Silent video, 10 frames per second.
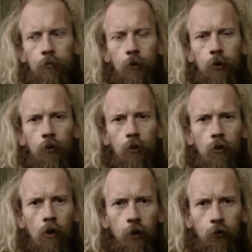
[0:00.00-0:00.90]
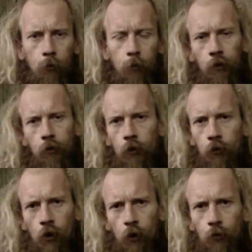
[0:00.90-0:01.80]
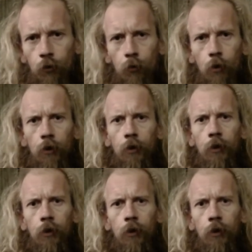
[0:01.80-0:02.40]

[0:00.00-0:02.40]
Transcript: because um, the Christ means the chosen one.